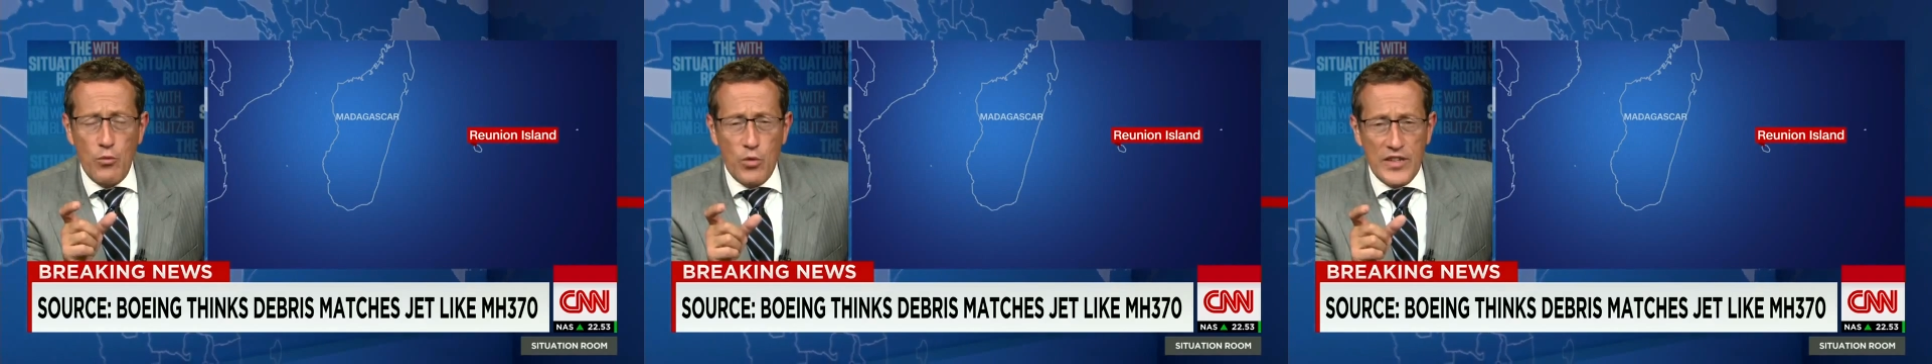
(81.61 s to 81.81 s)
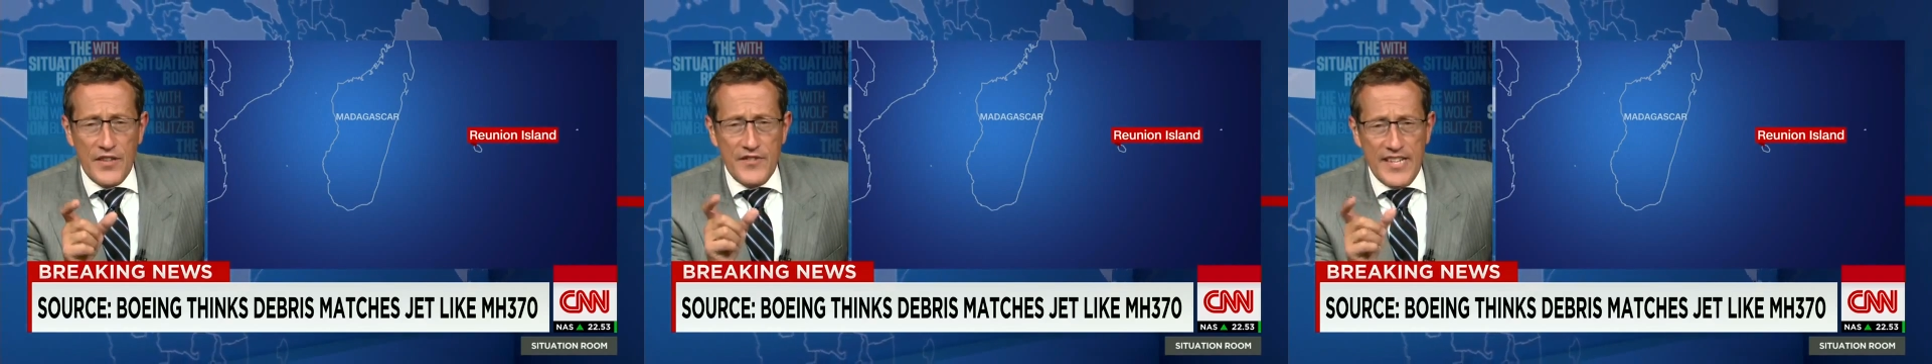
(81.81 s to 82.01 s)

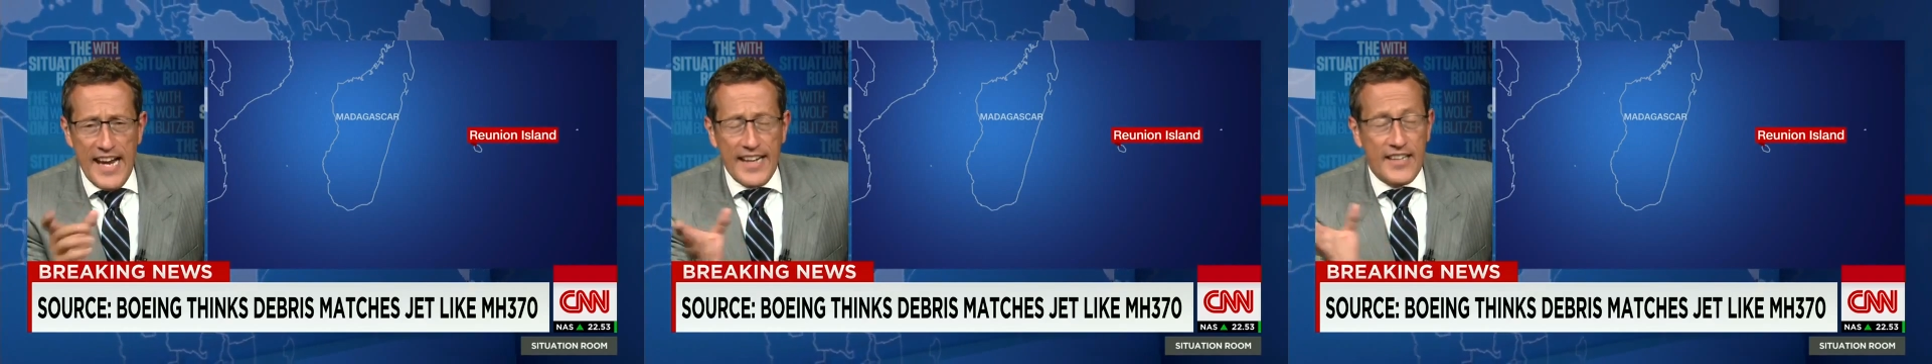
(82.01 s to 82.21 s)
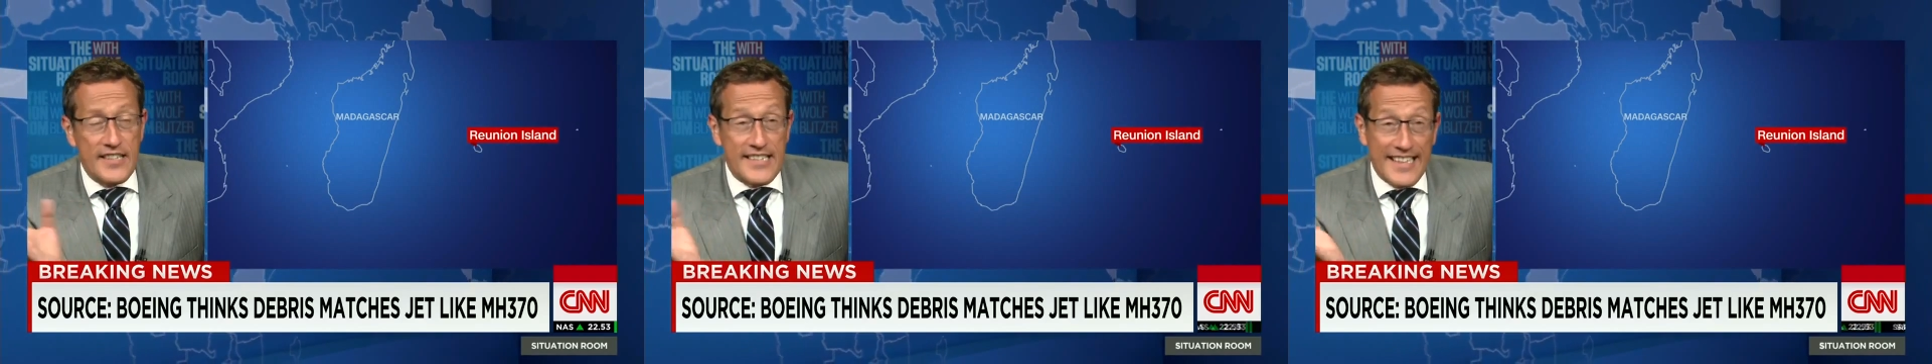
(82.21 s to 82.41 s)
it would
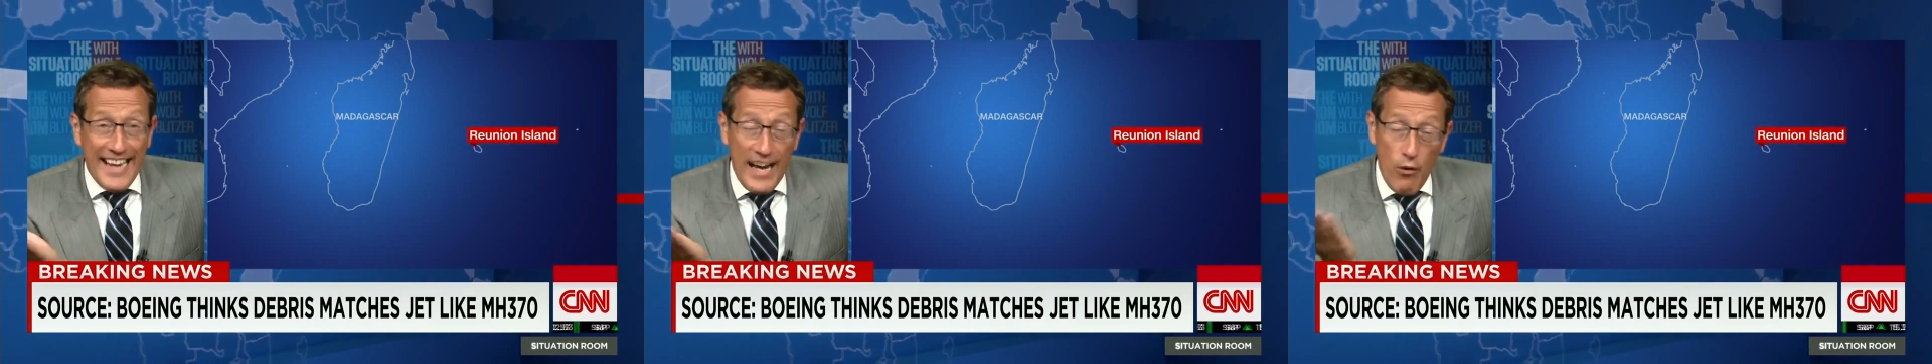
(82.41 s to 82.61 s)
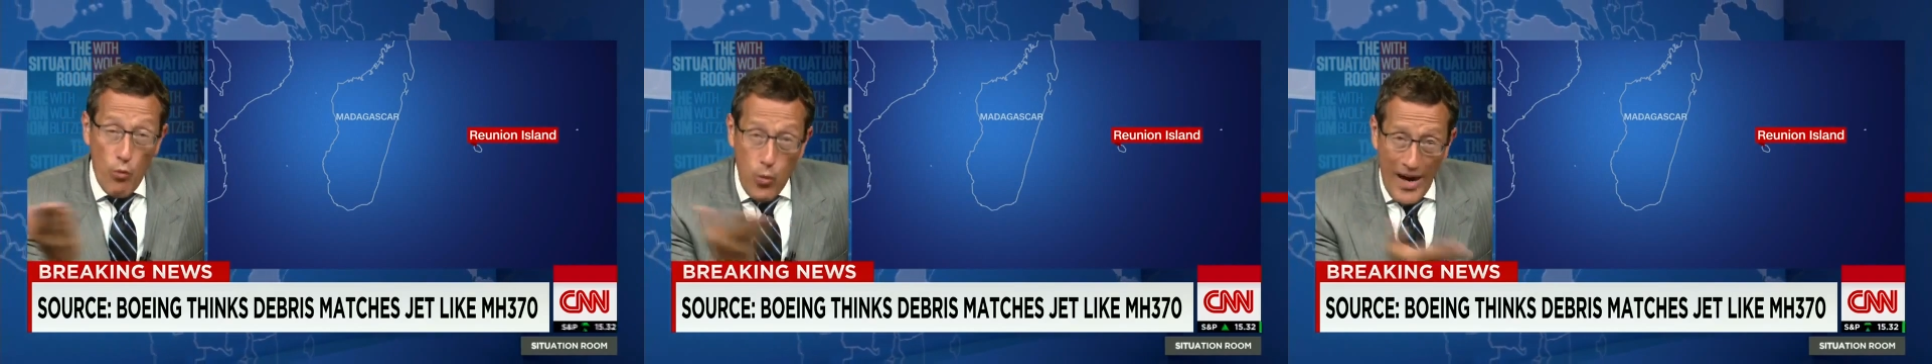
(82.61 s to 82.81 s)
have
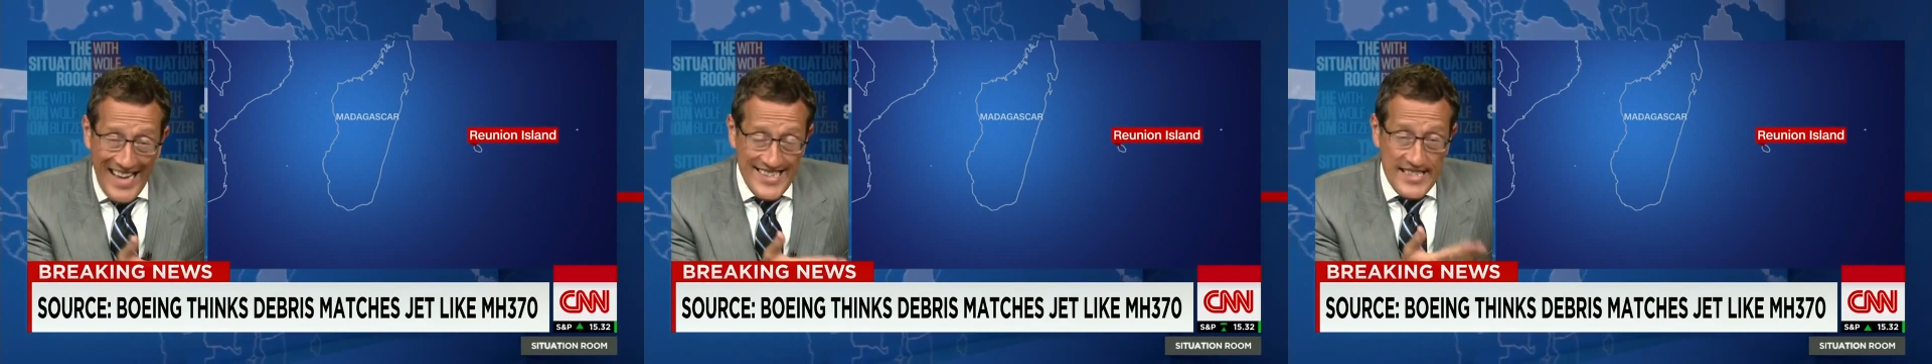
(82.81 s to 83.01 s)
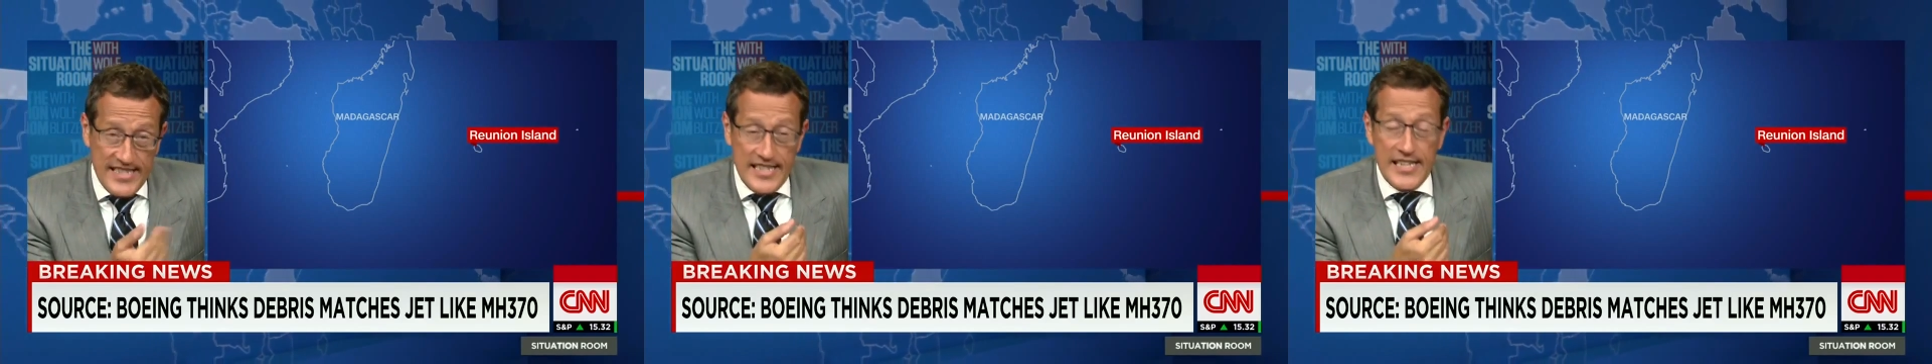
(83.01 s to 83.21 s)
taken to get
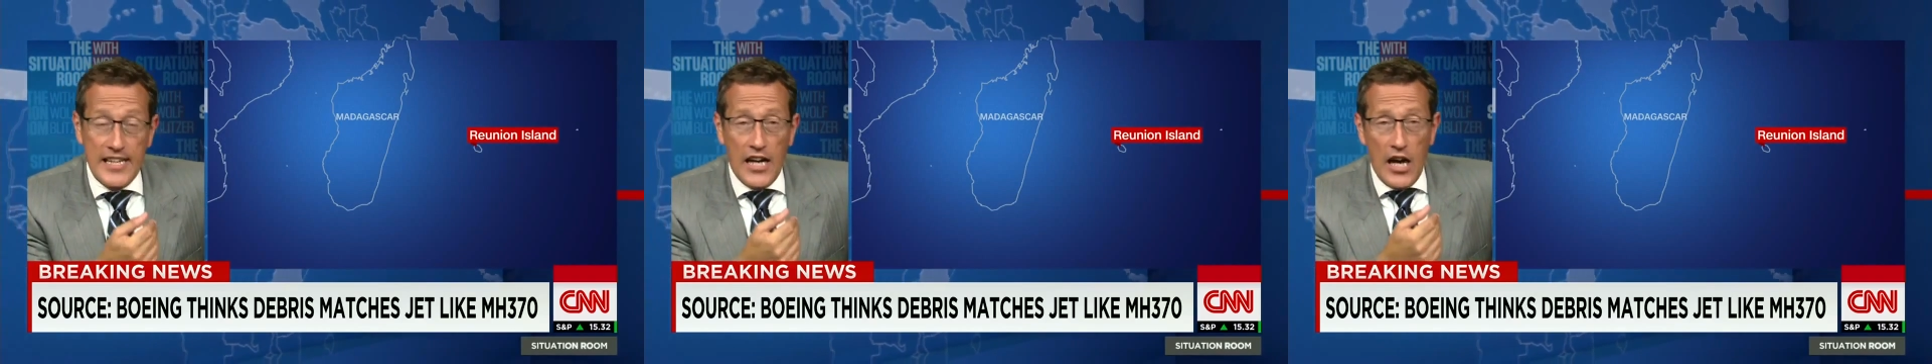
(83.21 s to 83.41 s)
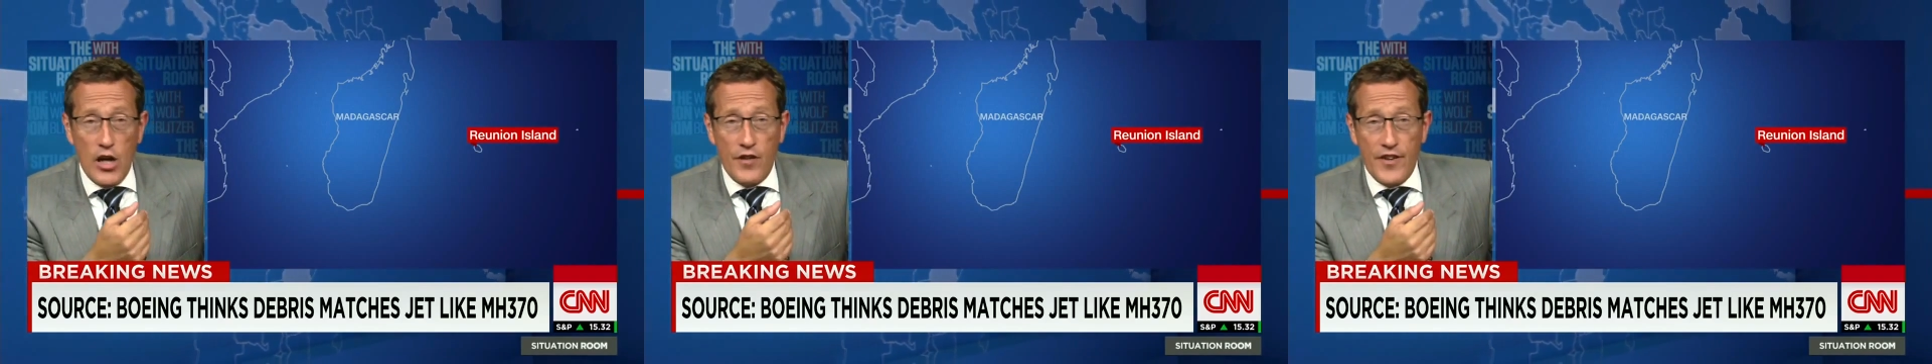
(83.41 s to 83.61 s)
west